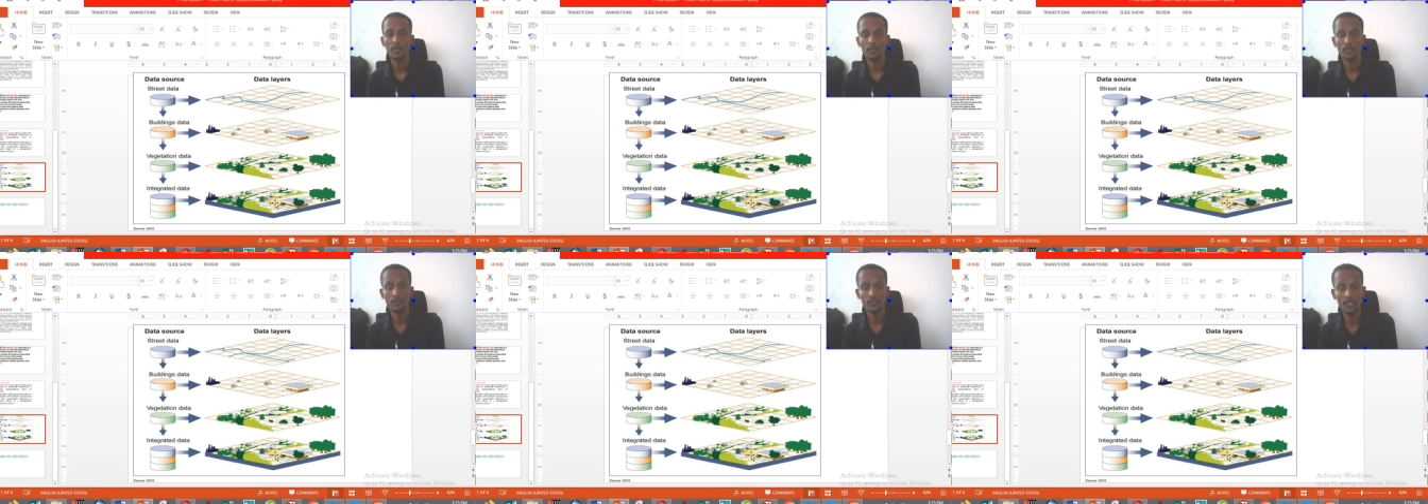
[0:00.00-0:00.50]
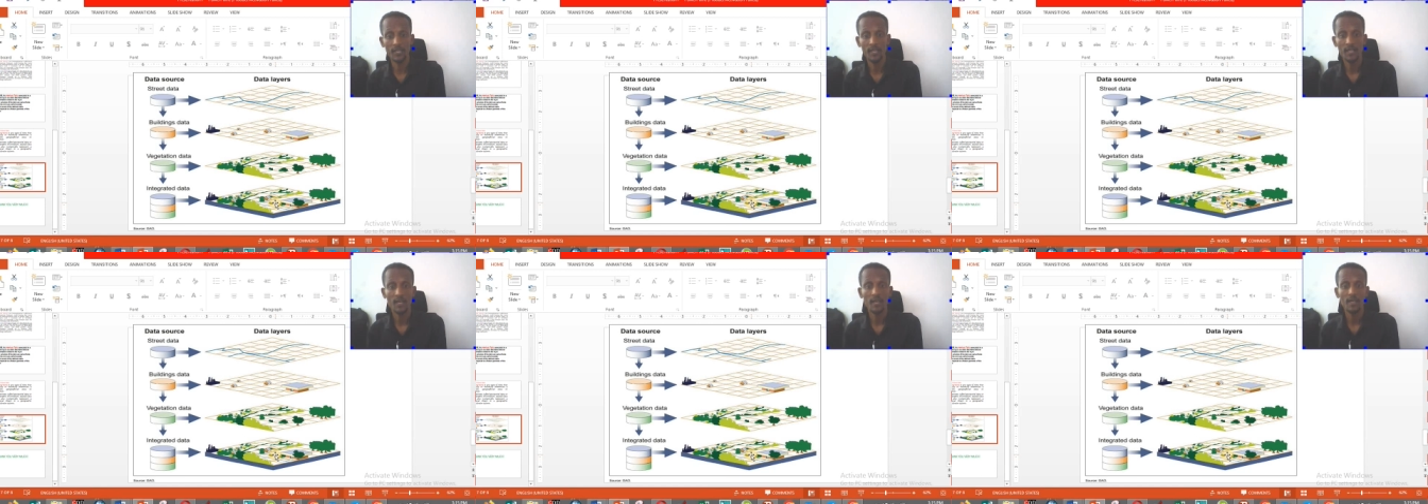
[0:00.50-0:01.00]
you
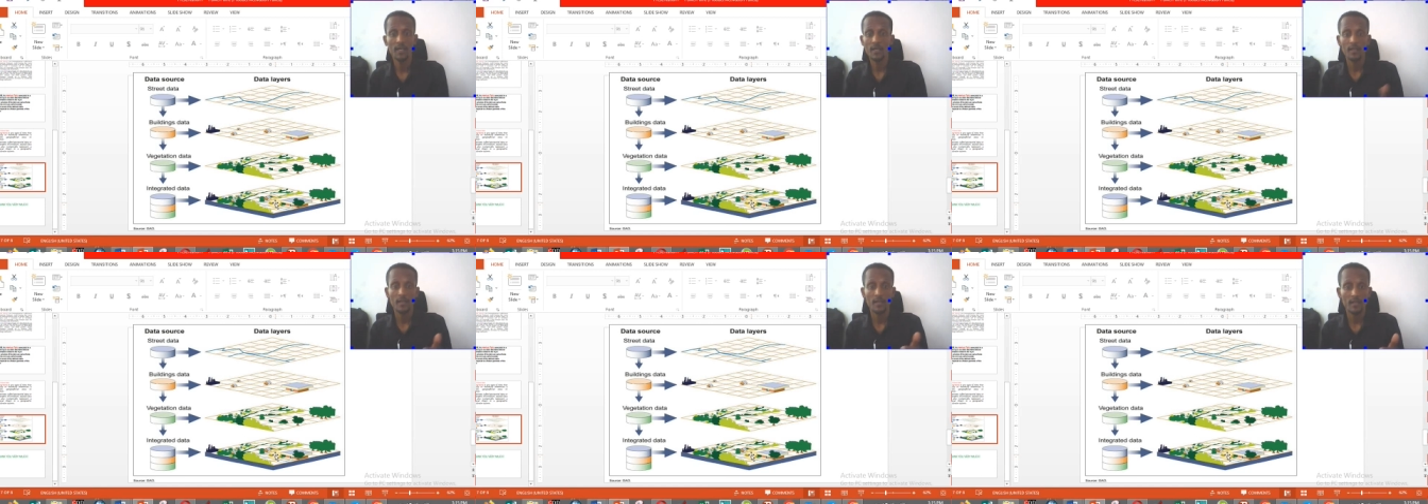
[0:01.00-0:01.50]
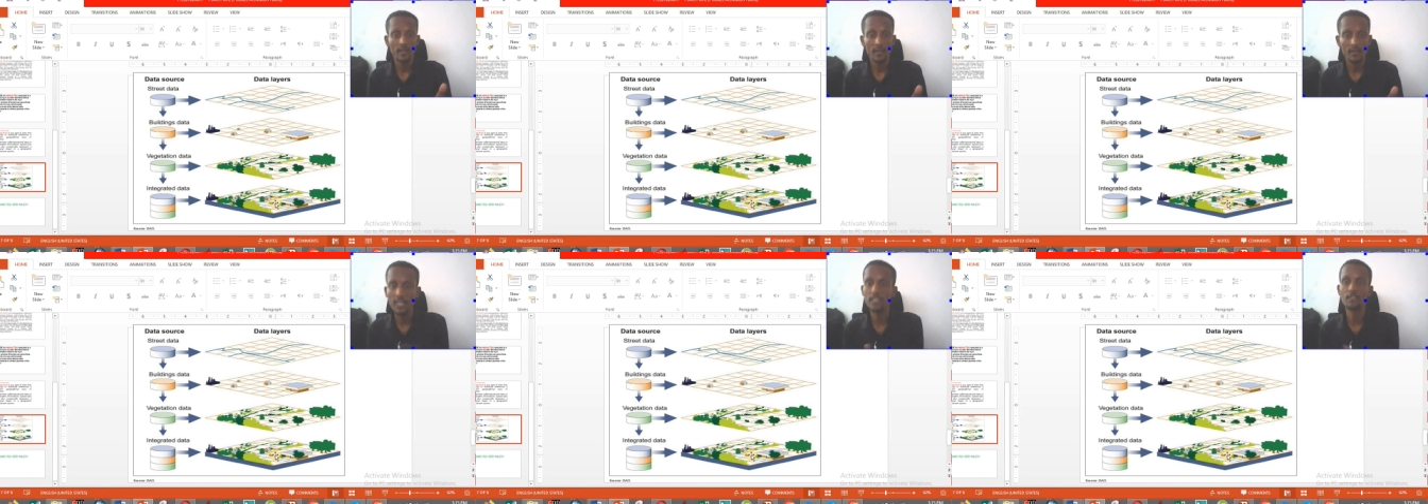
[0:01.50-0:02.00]
see,
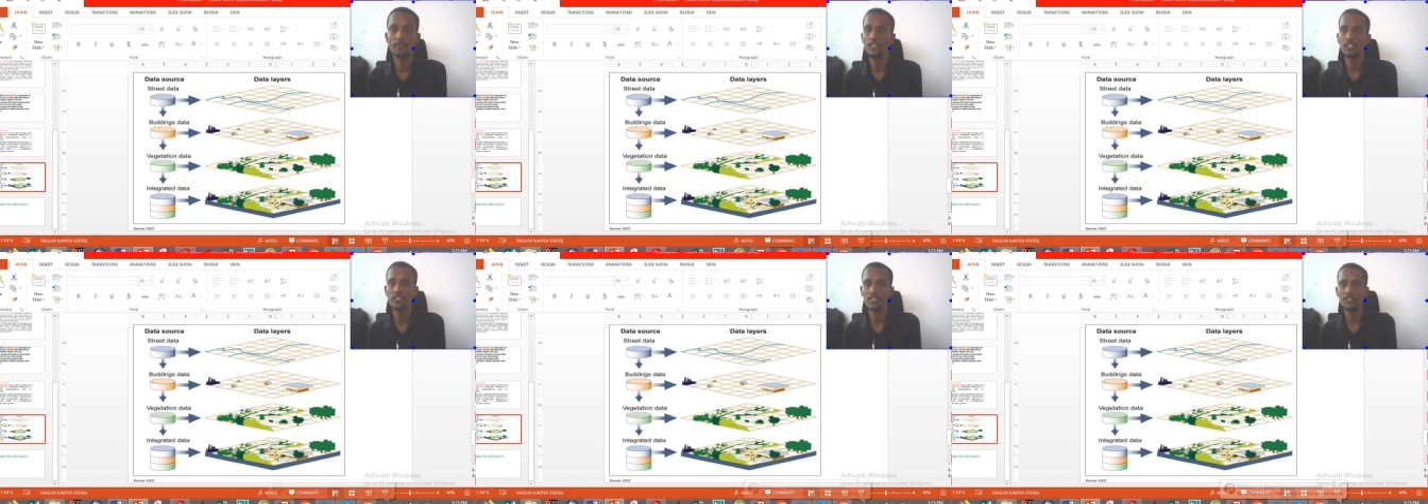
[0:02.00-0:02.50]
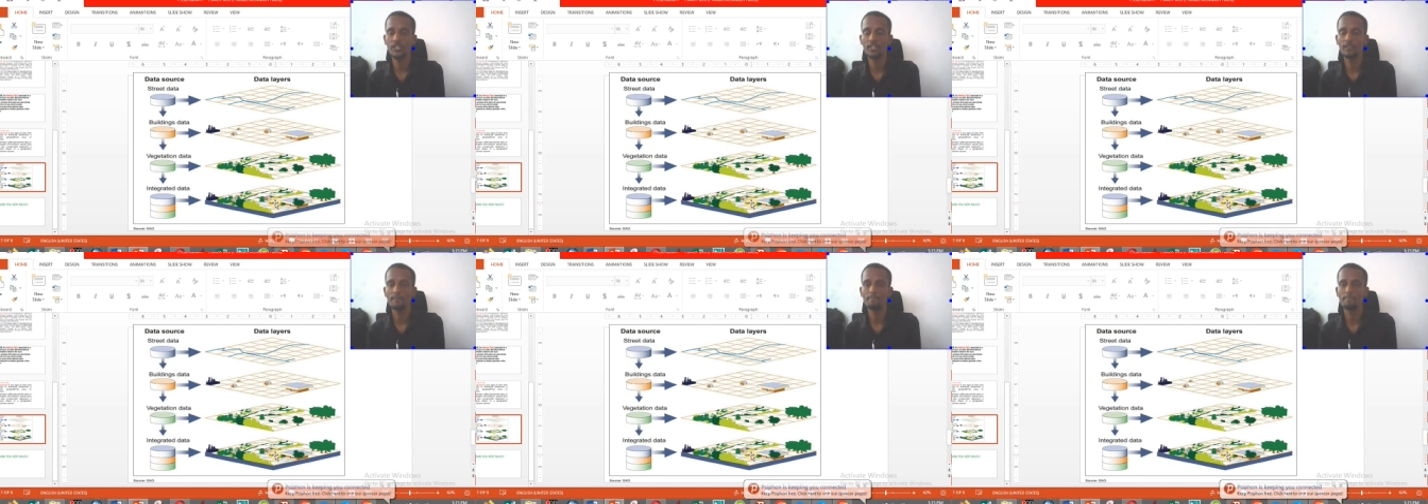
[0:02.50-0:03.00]
there is the
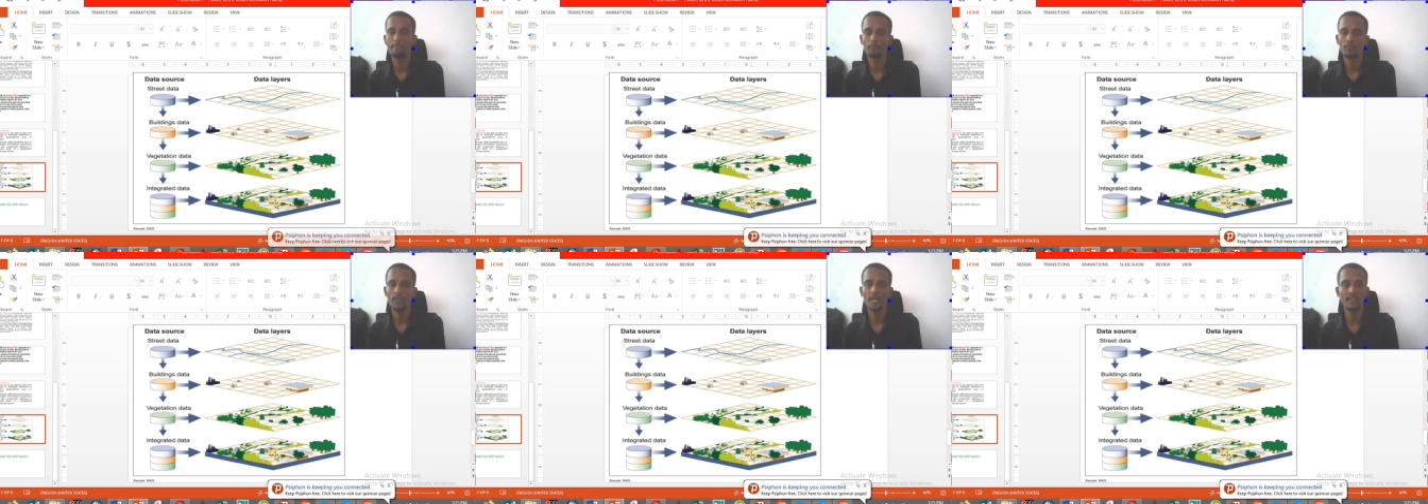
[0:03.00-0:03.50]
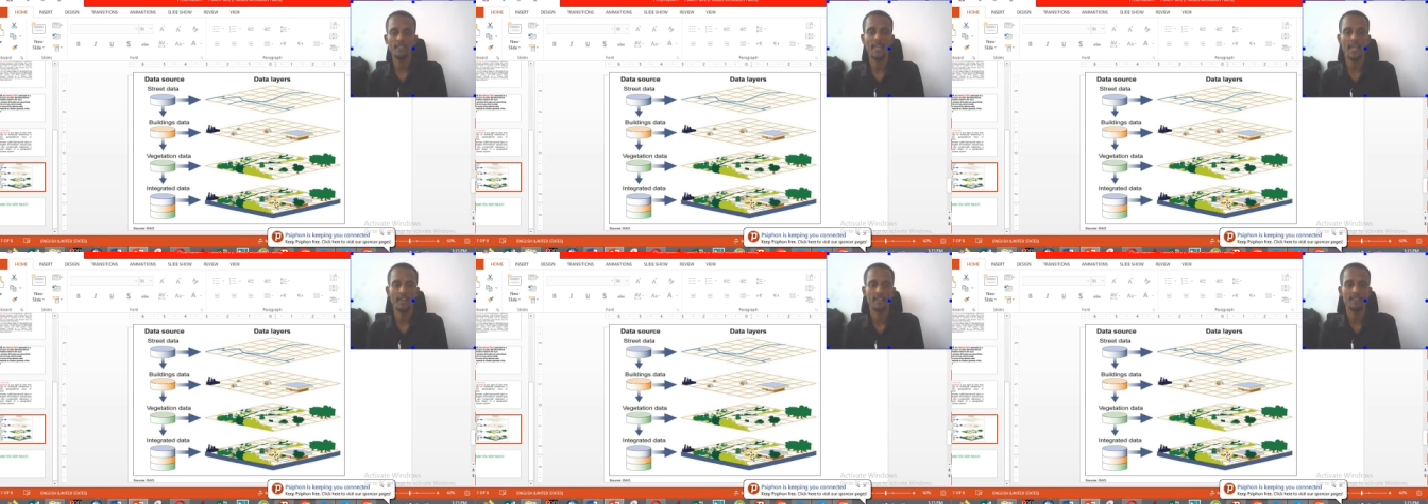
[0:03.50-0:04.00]
vegetation, and the
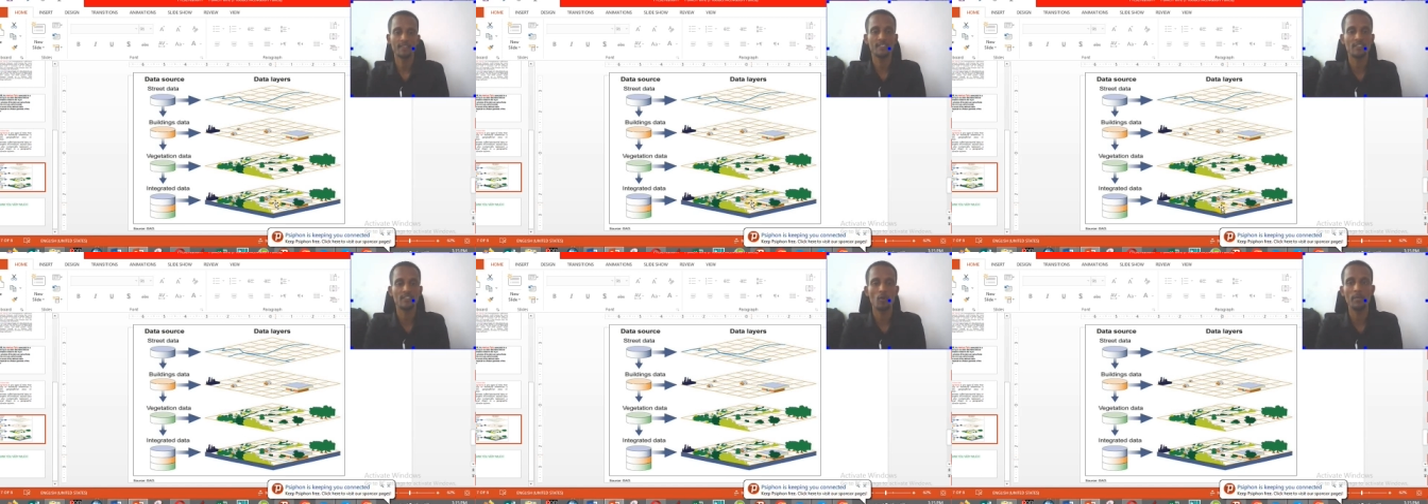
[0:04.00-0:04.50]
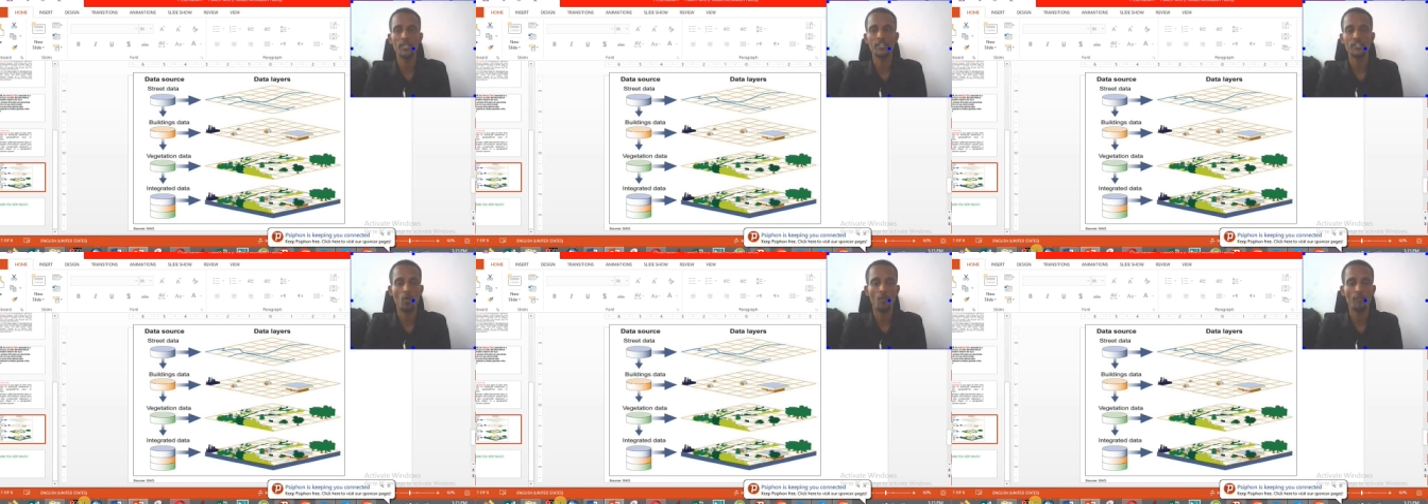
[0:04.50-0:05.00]
like. This is the
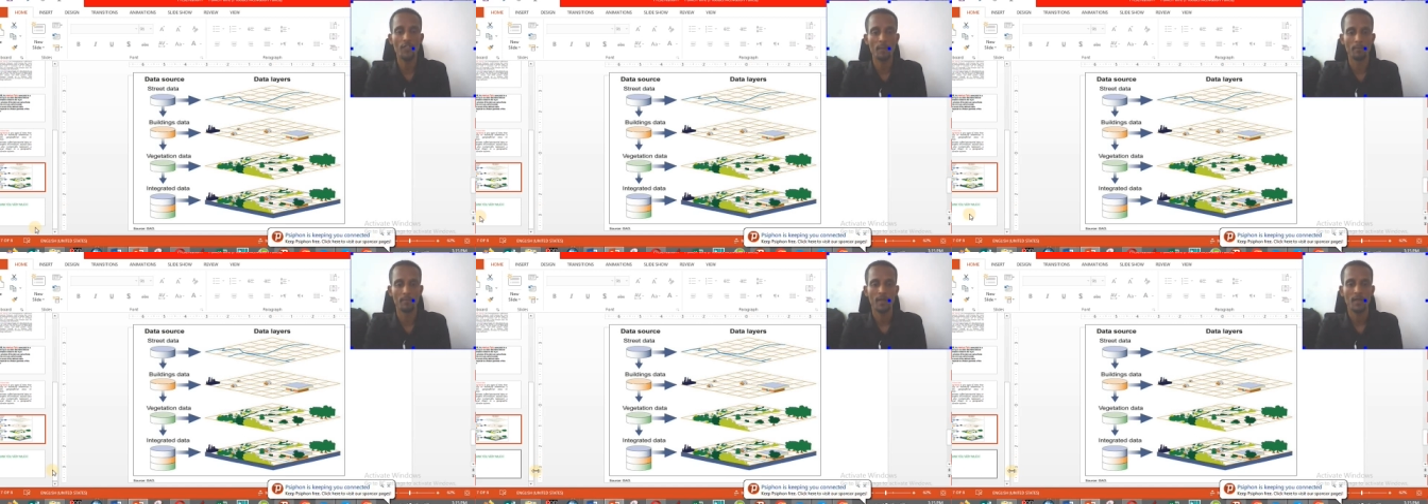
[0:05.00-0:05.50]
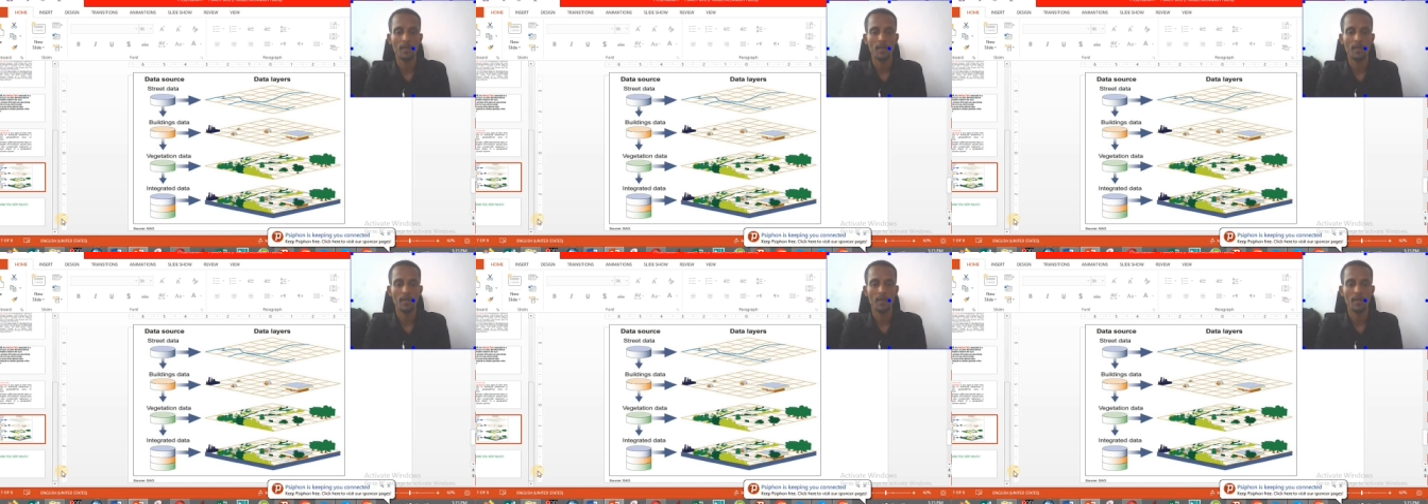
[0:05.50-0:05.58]
combination of them,